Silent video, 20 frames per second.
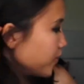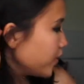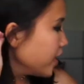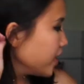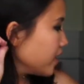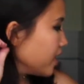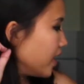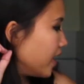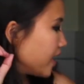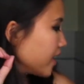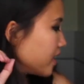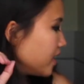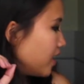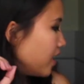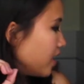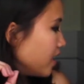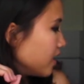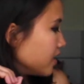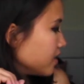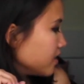one I
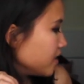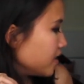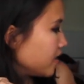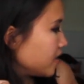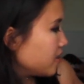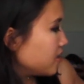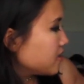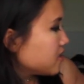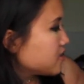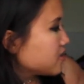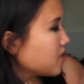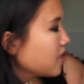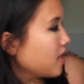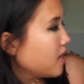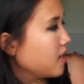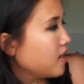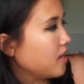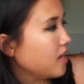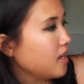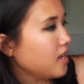got is
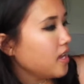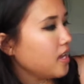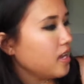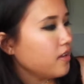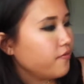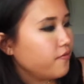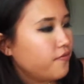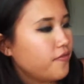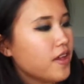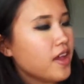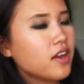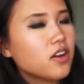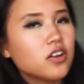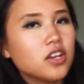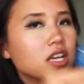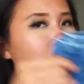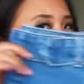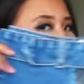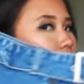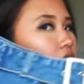a
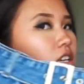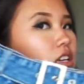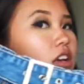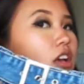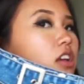very